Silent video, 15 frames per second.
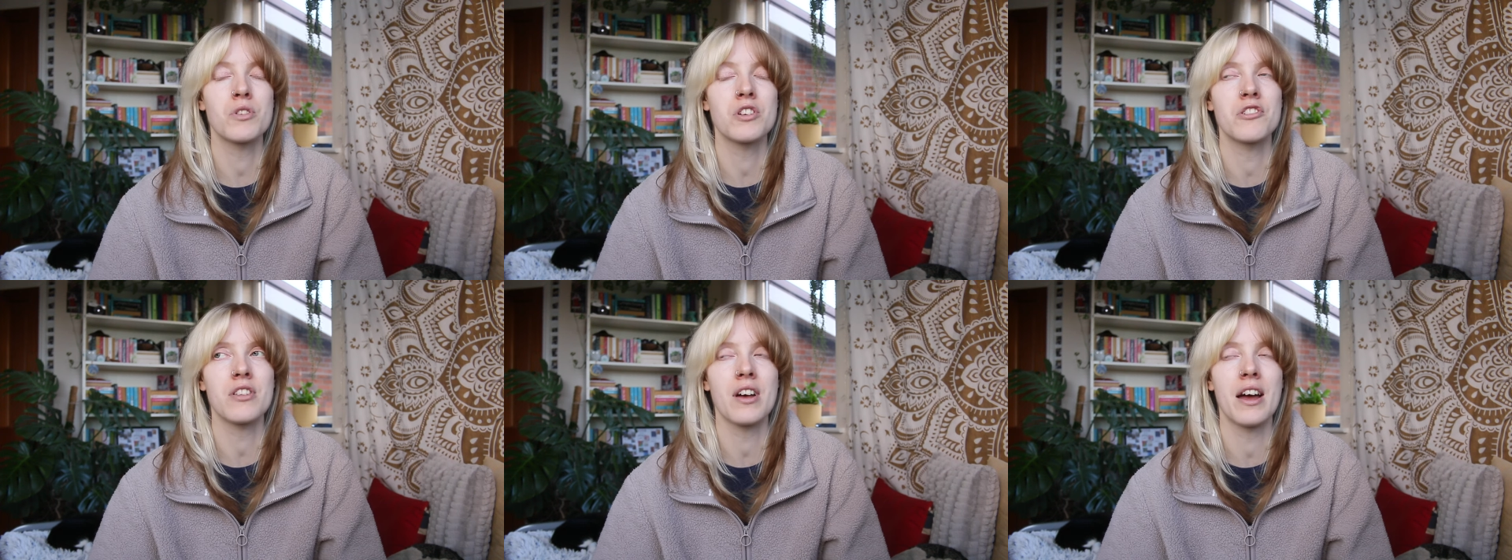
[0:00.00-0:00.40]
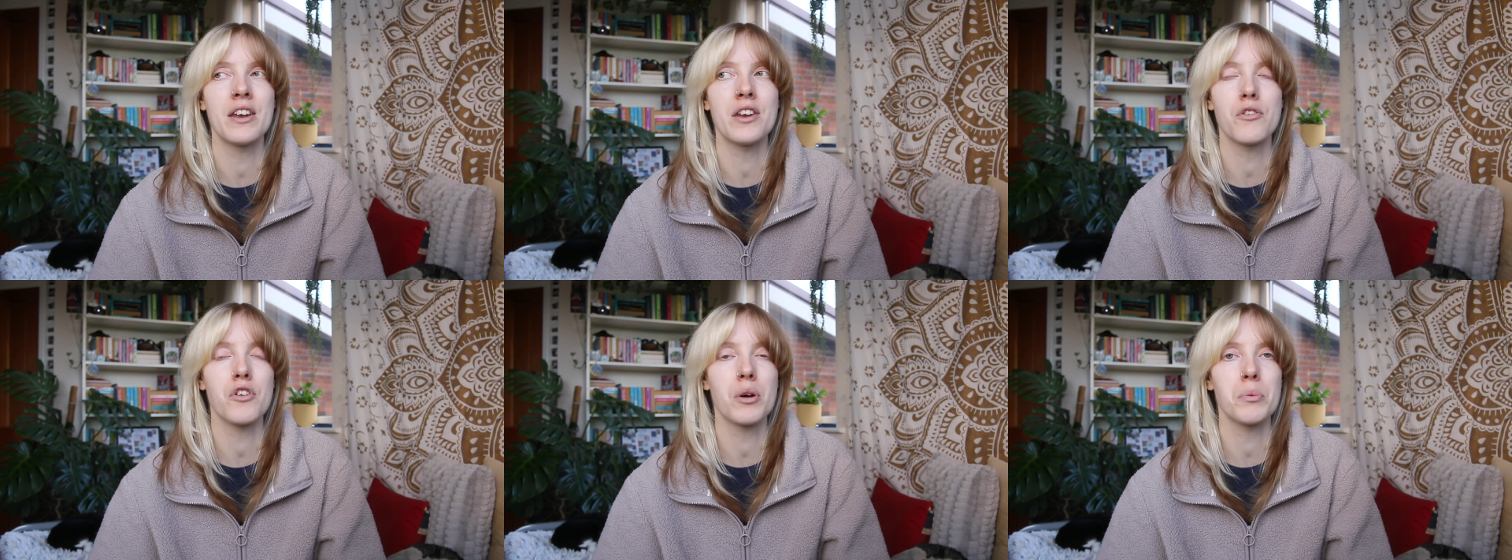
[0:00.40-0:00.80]
which is like
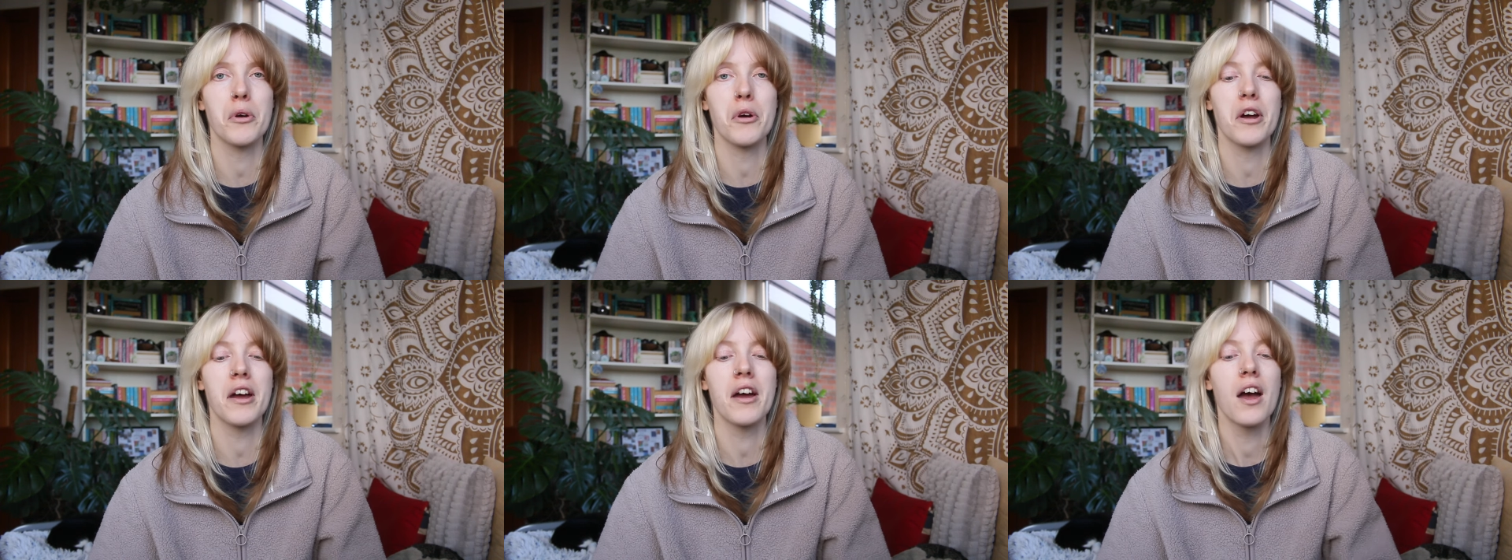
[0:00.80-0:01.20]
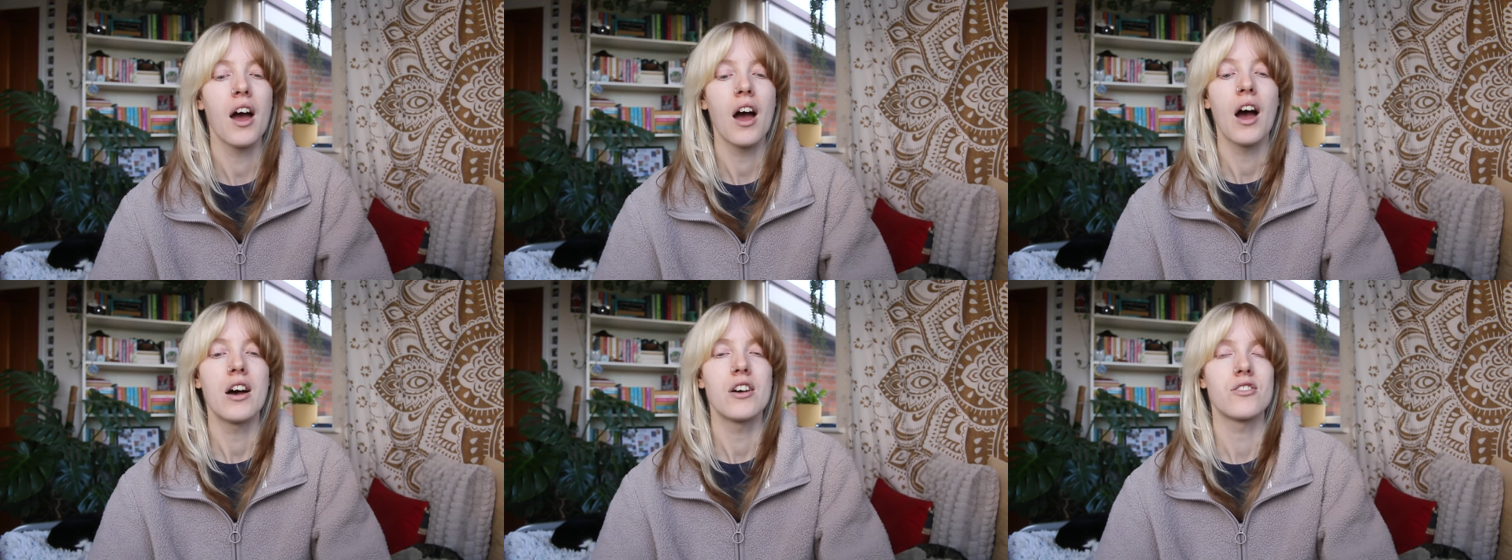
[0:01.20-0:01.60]
end of February.
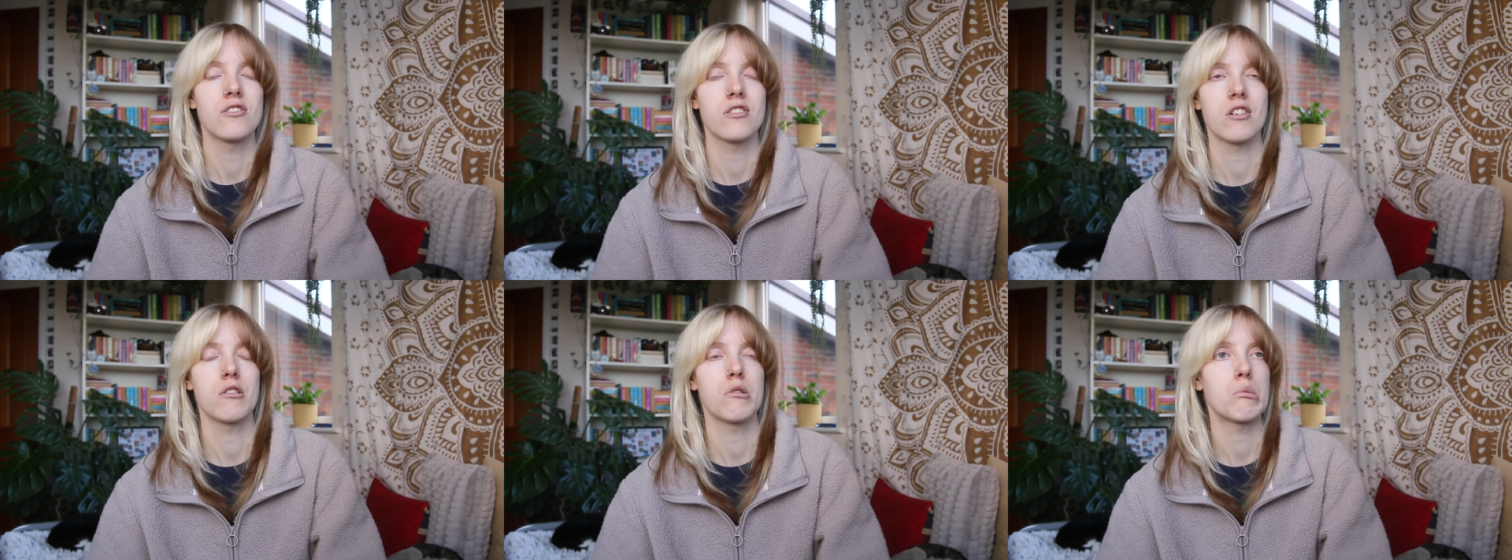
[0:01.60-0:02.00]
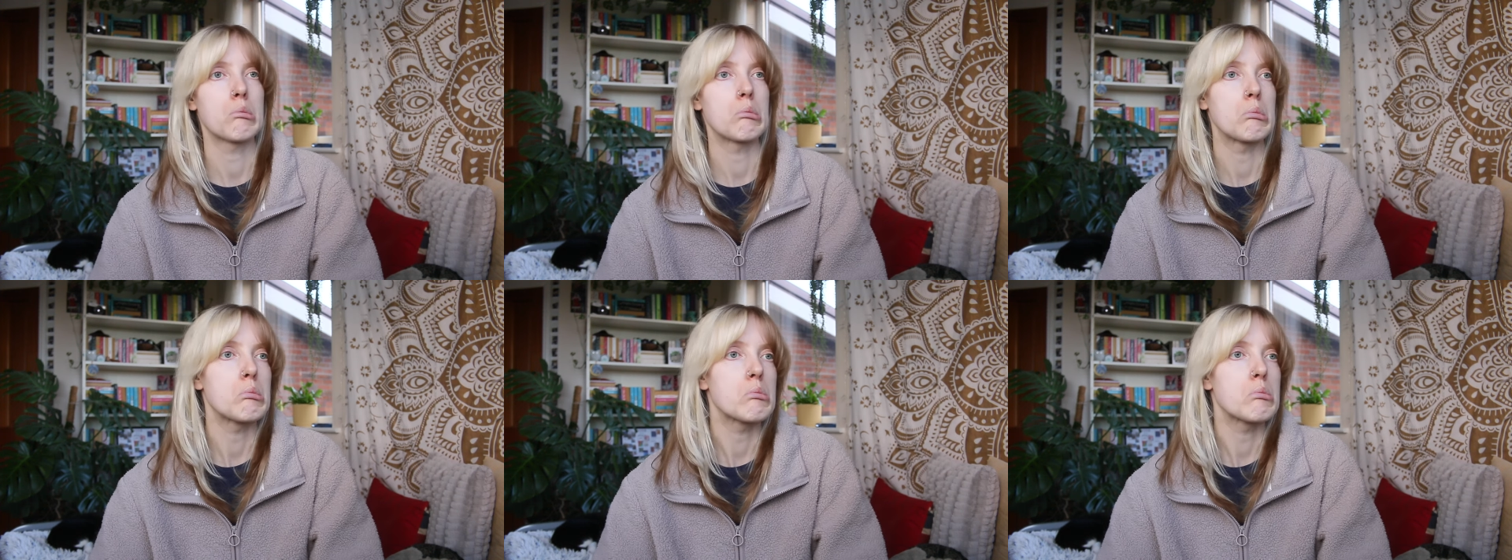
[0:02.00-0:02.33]
So